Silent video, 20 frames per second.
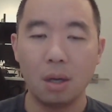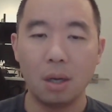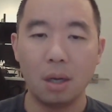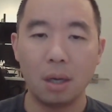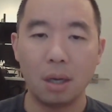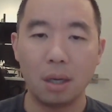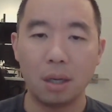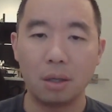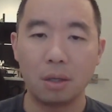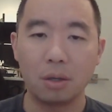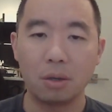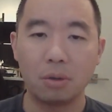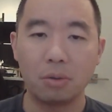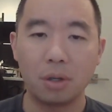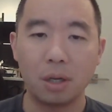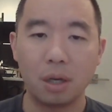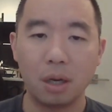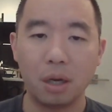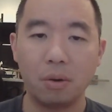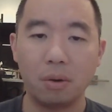And so
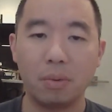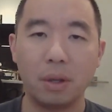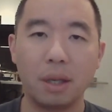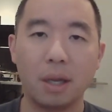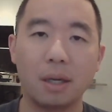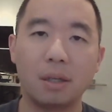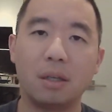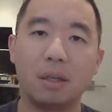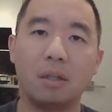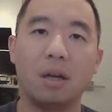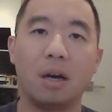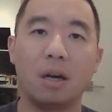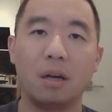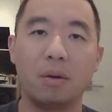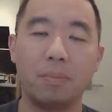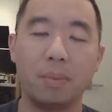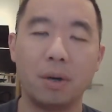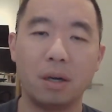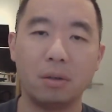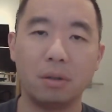today we'd like to talk
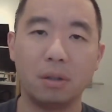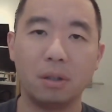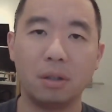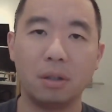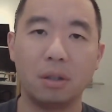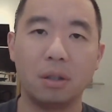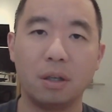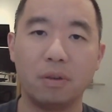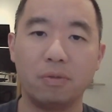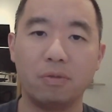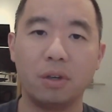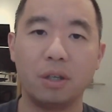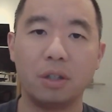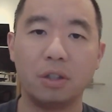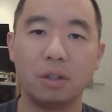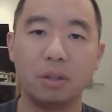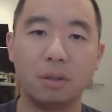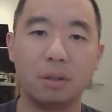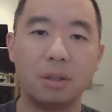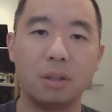about
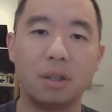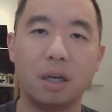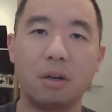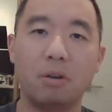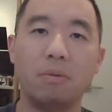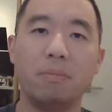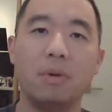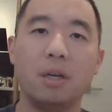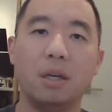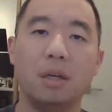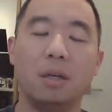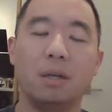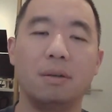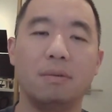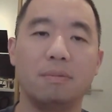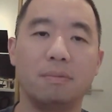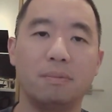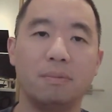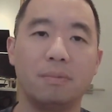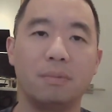differential settlement.
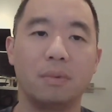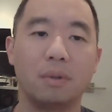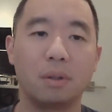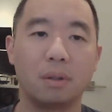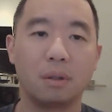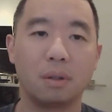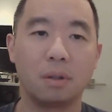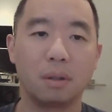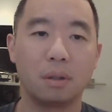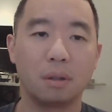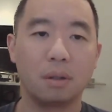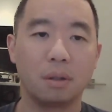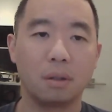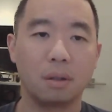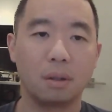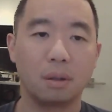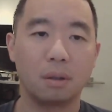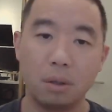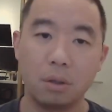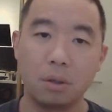
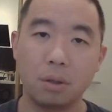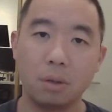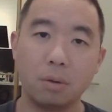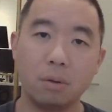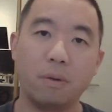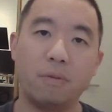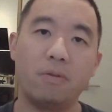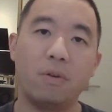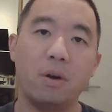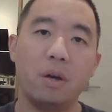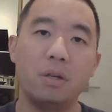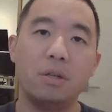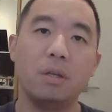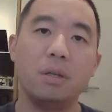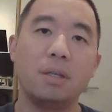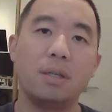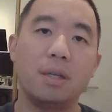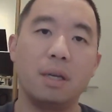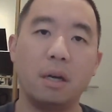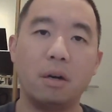So
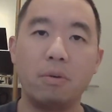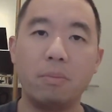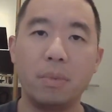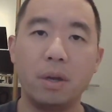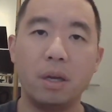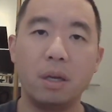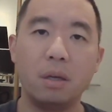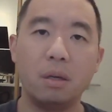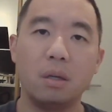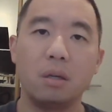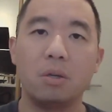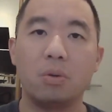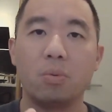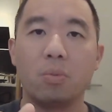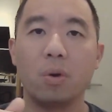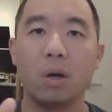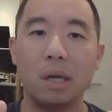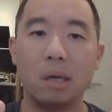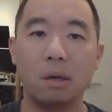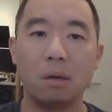differential settlement
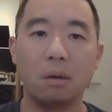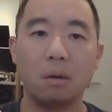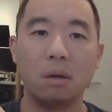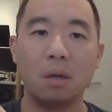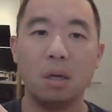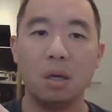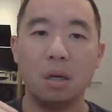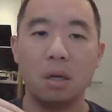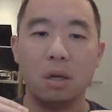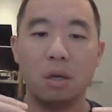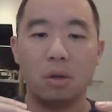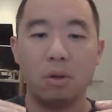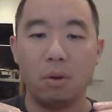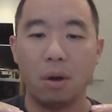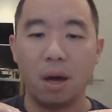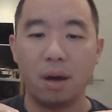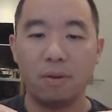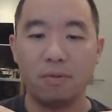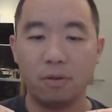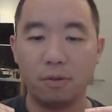is when
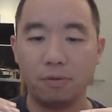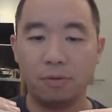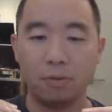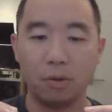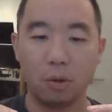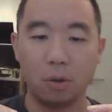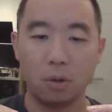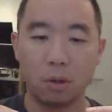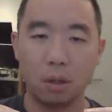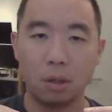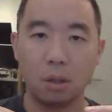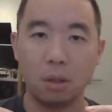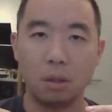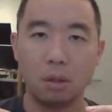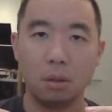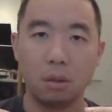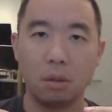you have a floor